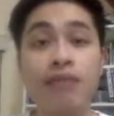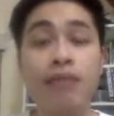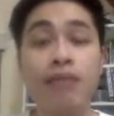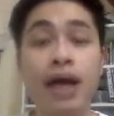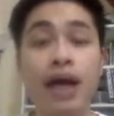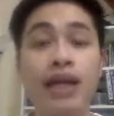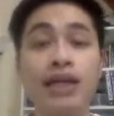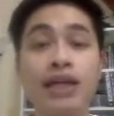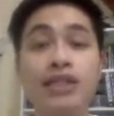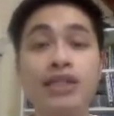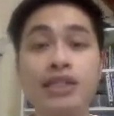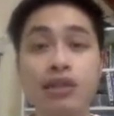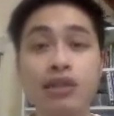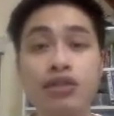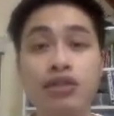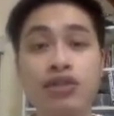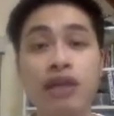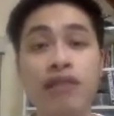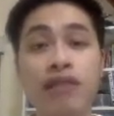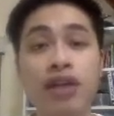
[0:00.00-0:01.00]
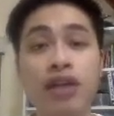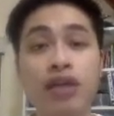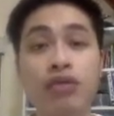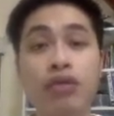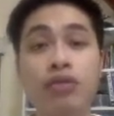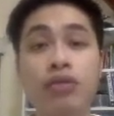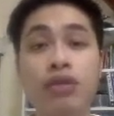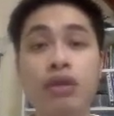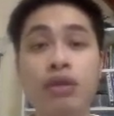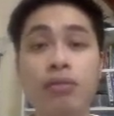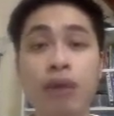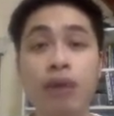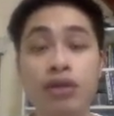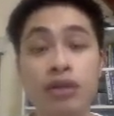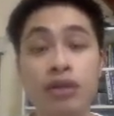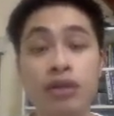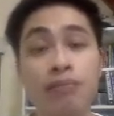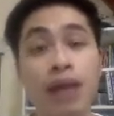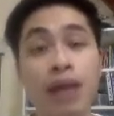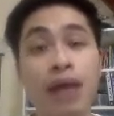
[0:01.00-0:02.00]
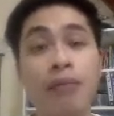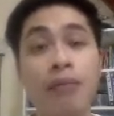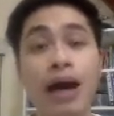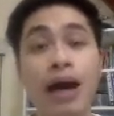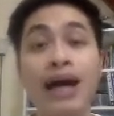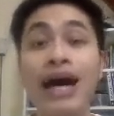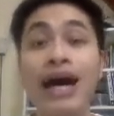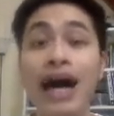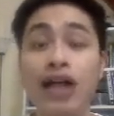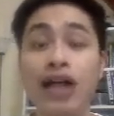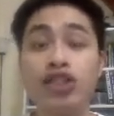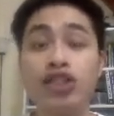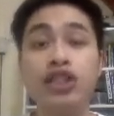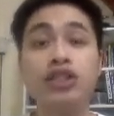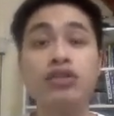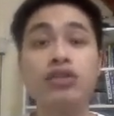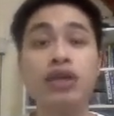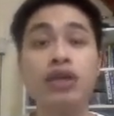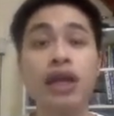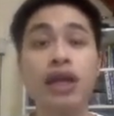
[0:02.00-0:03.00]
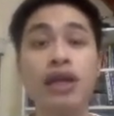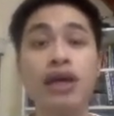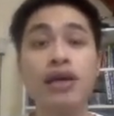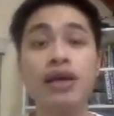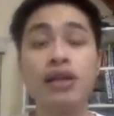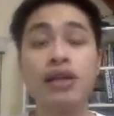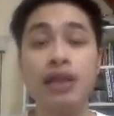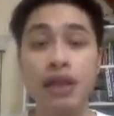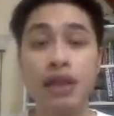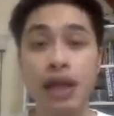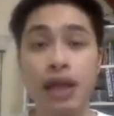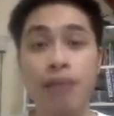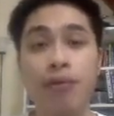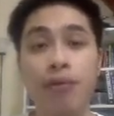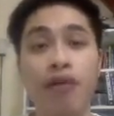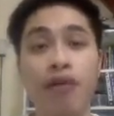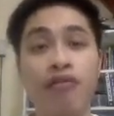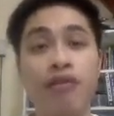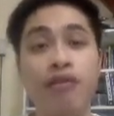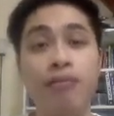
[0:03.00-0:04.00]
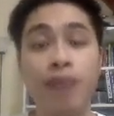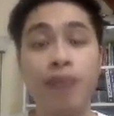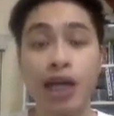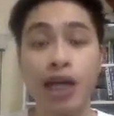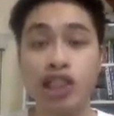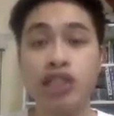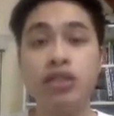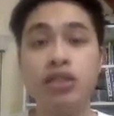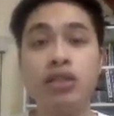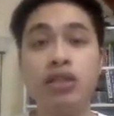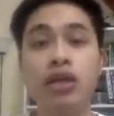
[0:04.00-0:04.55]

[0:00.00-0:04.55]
by the sales revenue, multiply by 100 to get the net profit margin.